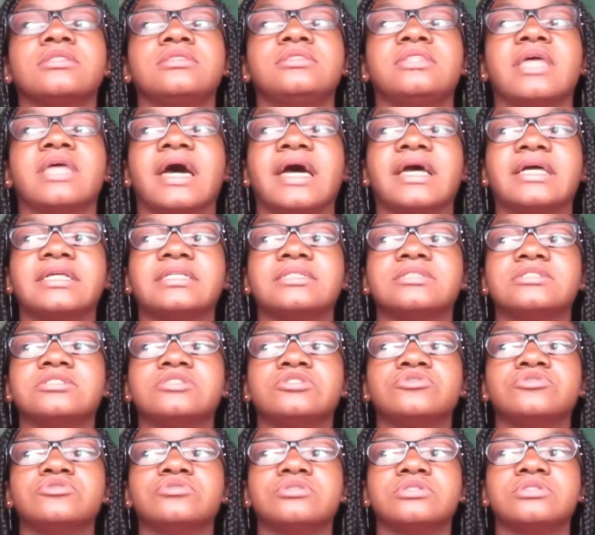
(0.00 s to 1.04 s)
that
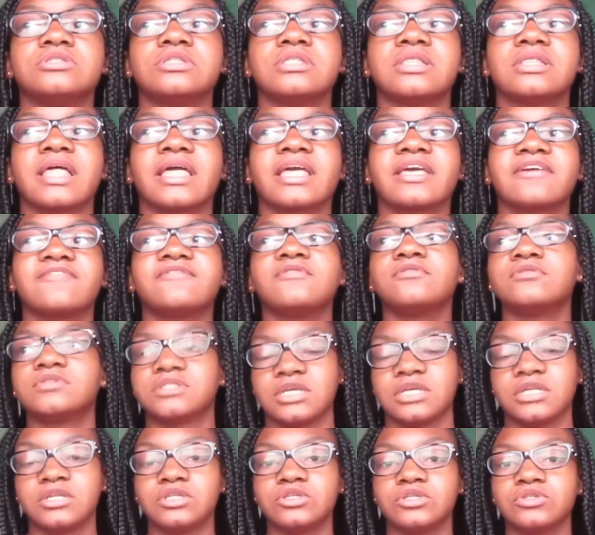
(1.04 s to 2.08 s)
if you
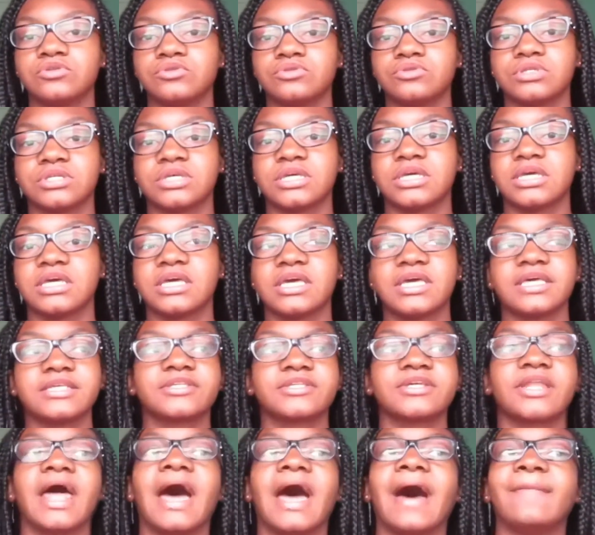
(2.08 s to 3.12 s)
send nudes, it's
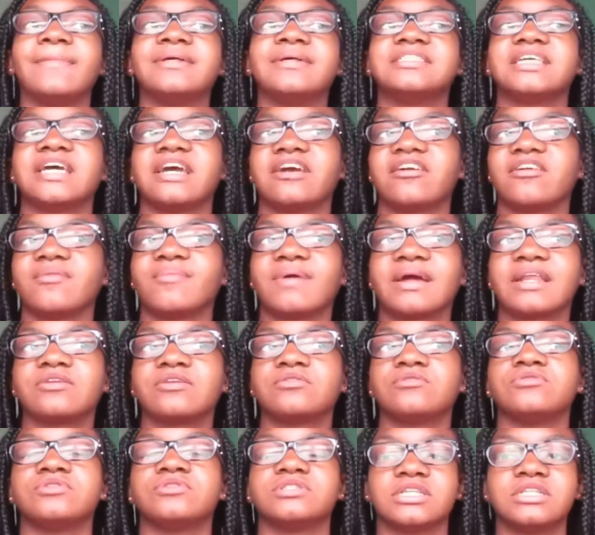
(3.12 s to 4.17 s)
gonna happen to everybody
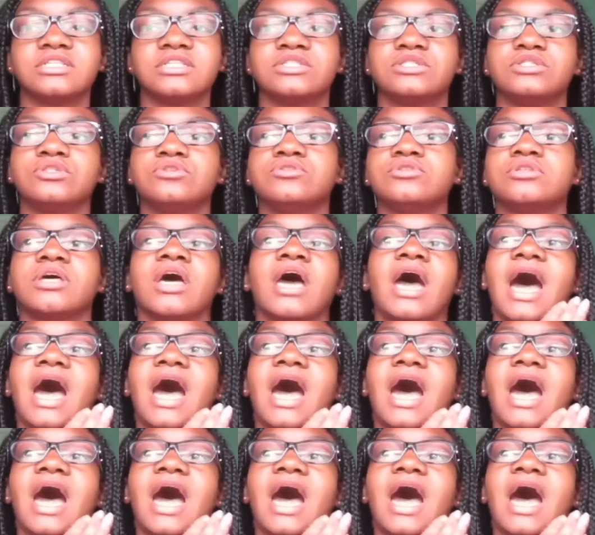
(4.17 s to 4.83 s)
who sends nudes.